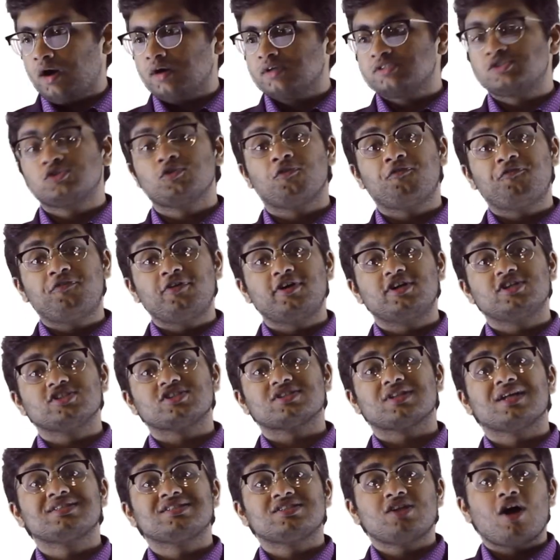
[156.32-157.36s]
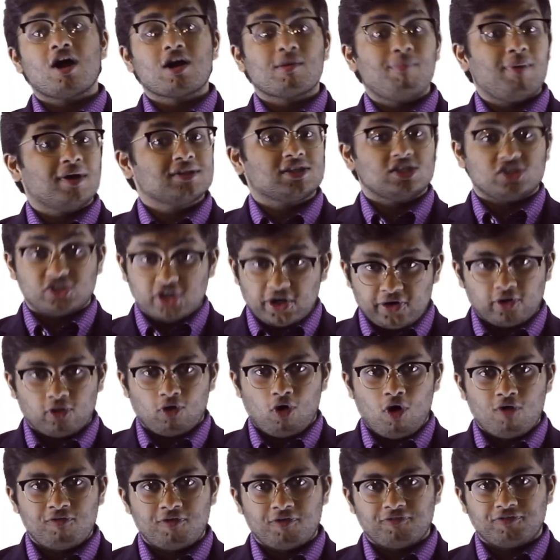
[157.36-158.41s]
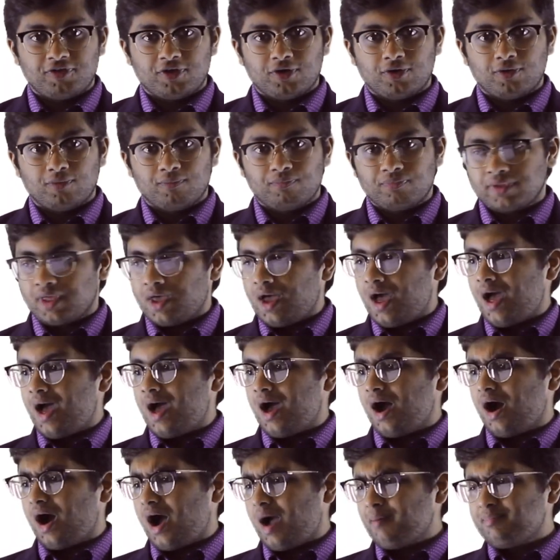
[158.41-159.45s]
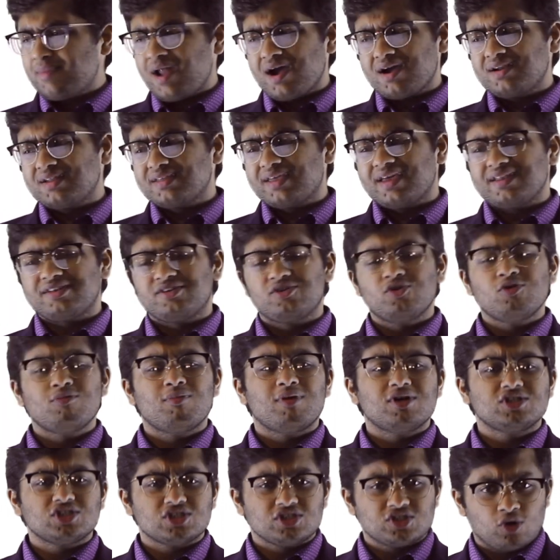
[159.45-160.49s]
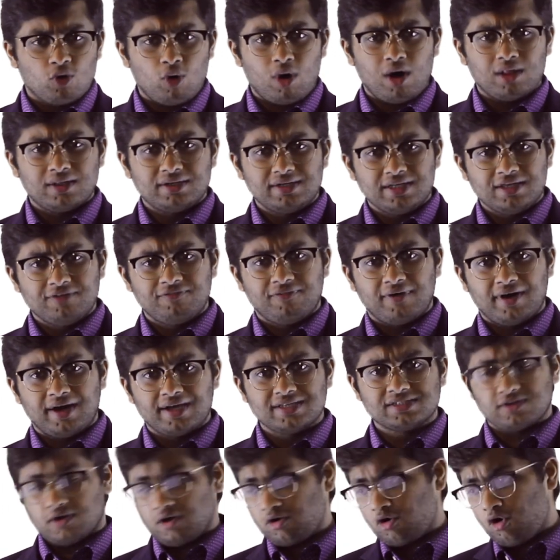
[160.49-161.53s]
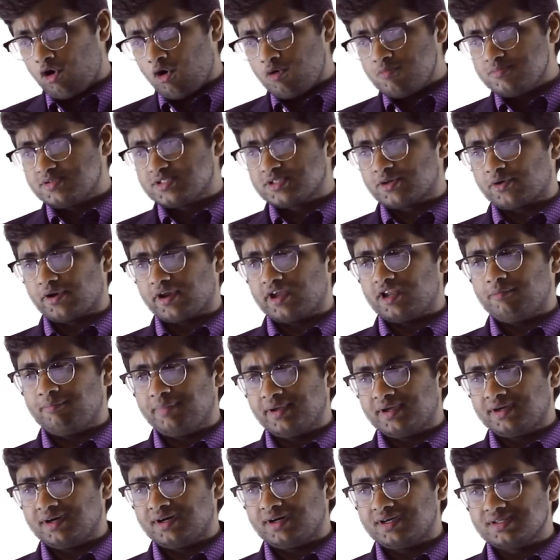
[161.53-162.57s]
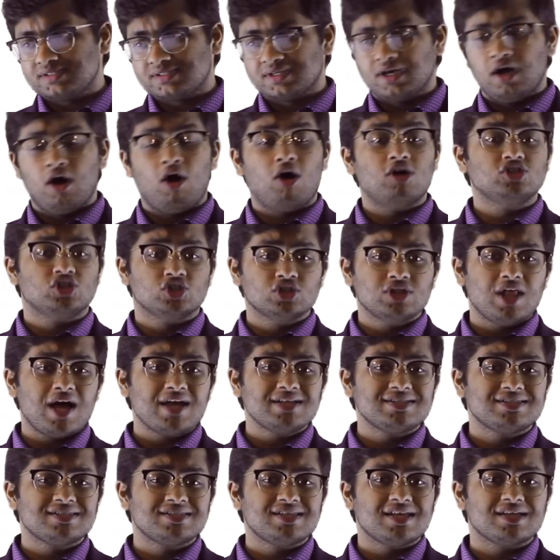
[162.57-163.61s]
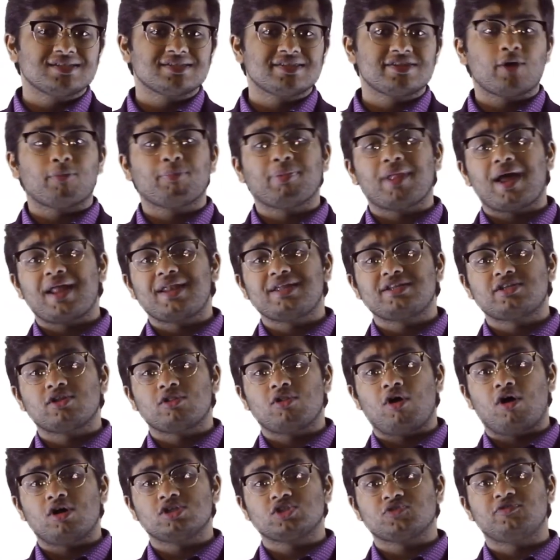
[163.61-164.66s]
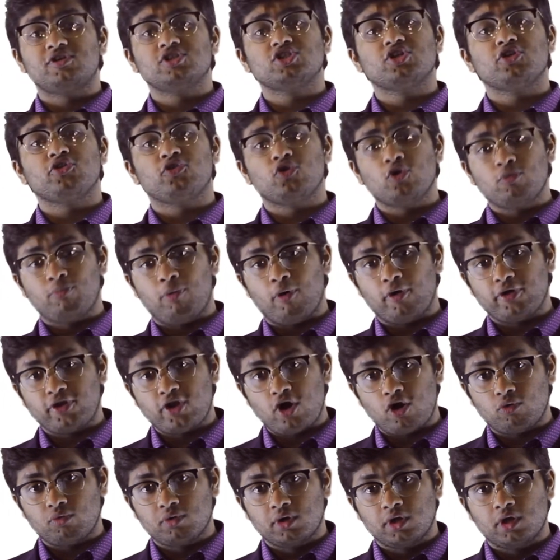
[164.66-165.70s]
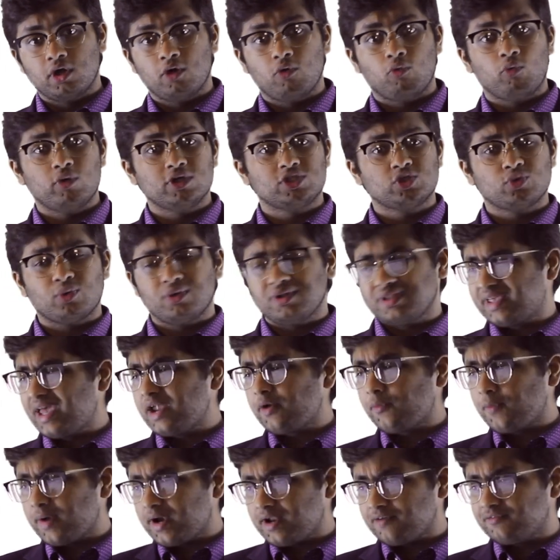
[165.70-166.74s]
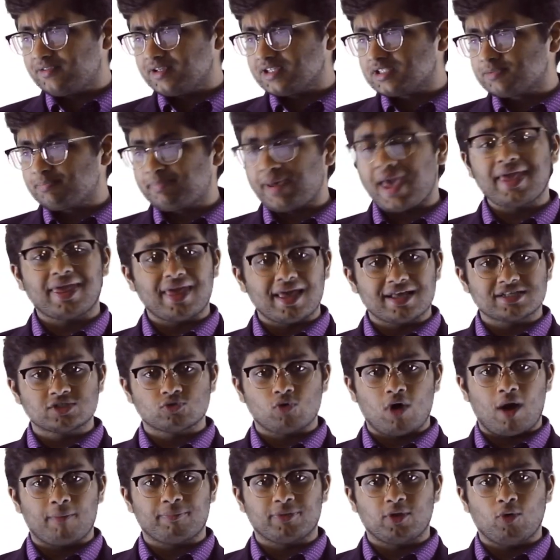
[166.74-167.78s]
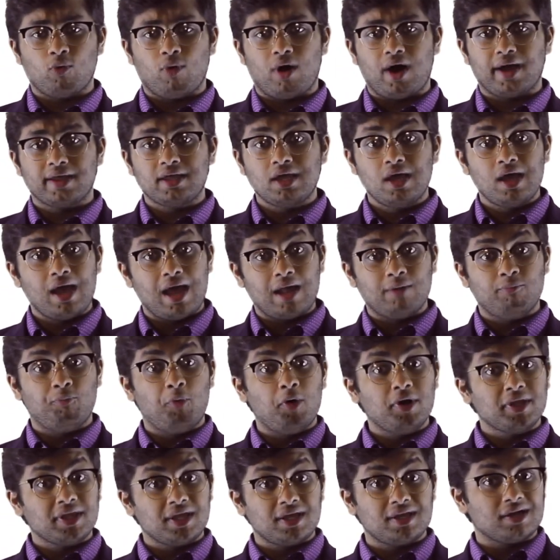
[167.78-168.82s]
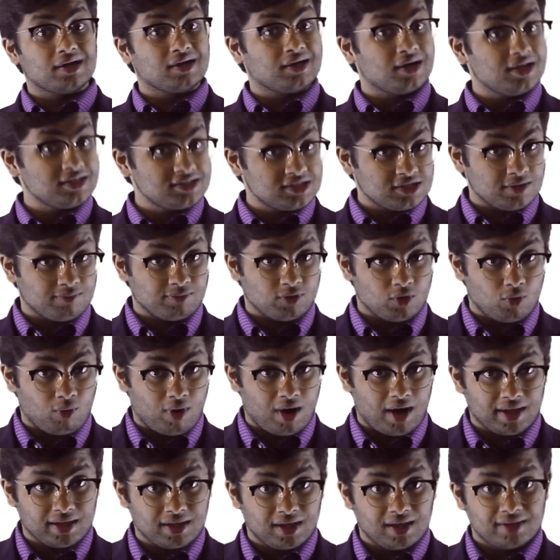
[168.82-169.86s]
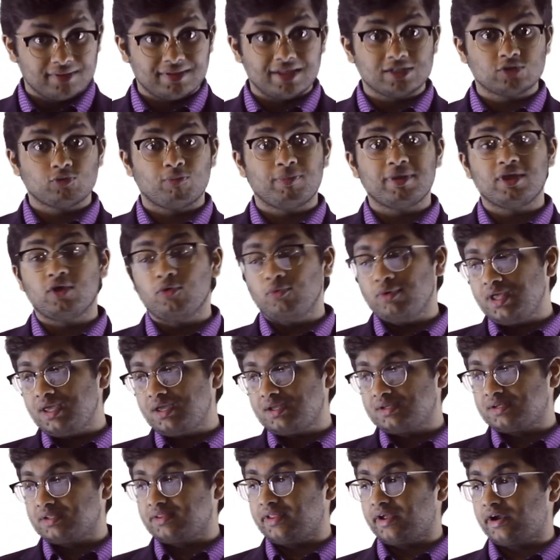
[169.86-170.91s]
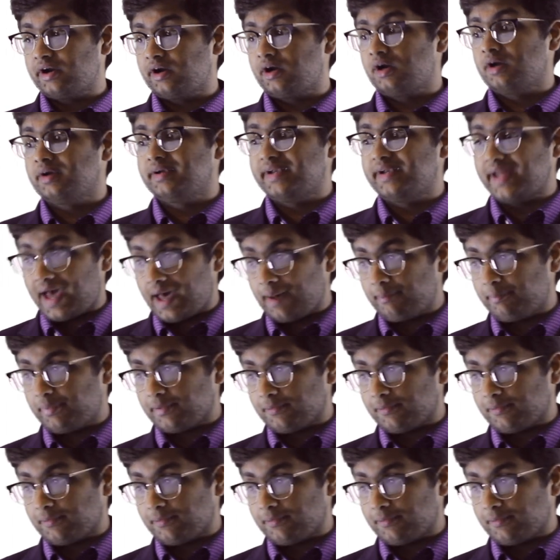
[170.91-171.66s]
So first, let's talk about the general overview. I'm not going to get too much into KoalaDefi's home screen because on July 6th they're planning to launch version 2.0, which will get rid of this PancakeSwap UI and bring in a custom UI that will be unique to their dApp.